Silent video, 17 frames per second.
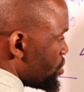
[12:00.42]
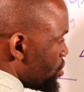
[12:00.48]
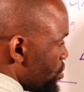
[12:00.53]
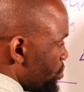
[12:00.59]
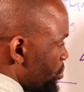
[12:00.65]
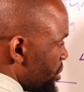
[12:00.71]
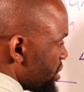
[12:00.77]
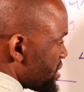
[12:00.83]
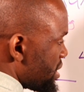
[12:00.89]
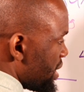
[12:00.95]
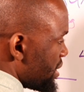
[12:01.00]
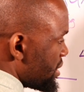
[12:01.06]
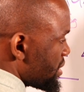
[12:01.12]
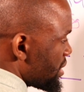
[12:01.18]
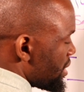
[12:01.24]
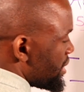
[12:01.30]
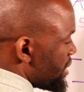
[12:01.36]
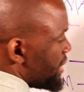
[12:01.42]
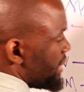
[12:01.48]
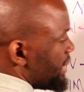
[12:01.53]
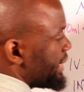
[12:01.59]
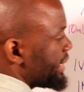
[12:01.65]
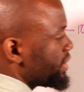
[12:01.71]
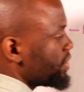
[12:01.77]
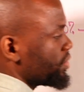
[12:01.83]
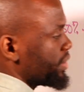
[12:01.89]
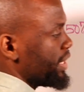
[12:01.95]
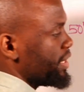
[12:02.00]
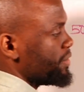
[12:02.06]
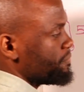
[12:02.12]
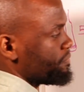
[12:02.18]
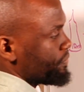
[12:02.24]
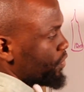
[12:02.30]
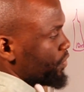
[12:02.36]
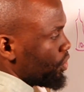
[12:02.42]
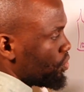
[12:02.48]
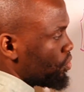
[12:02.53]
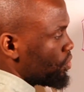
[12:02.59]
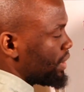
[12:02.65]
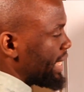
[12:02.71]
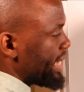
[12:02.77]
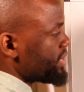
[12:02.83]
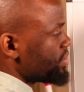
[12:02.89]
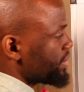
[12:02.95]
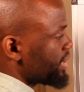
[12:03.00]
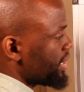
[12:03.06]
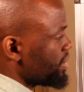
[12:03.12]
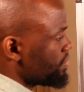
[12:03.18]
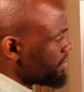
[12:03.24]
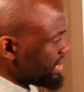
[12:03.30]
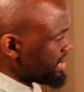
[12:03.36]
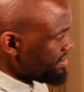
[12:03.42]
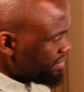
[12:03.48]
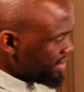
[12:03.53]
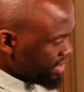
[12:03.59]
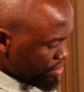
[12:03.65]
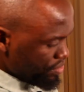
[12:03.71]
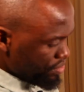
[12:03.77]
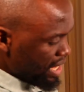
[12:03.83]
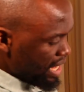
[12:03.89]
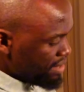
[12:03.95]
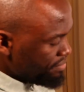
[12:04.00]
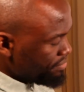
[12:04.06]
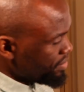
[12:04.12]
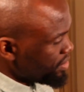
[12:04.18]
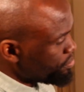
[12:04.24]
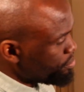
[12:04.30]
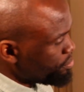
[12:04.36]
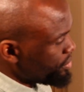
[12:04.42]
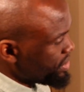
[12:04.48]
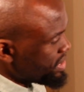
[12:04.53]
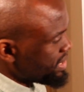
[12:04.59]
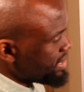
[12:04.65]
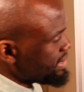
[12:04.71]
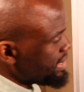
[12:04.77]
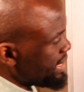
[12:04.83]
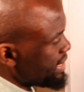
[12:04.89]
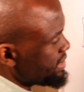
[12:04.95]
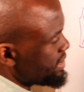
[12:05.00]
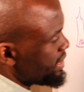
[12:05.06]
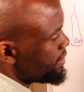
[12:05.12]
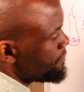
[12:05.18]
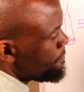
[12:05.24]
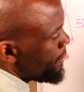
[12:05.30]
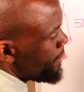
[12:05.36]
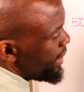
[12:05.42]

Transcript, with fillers: 2% lignocaine or lidocaine, whatever you have a presentation,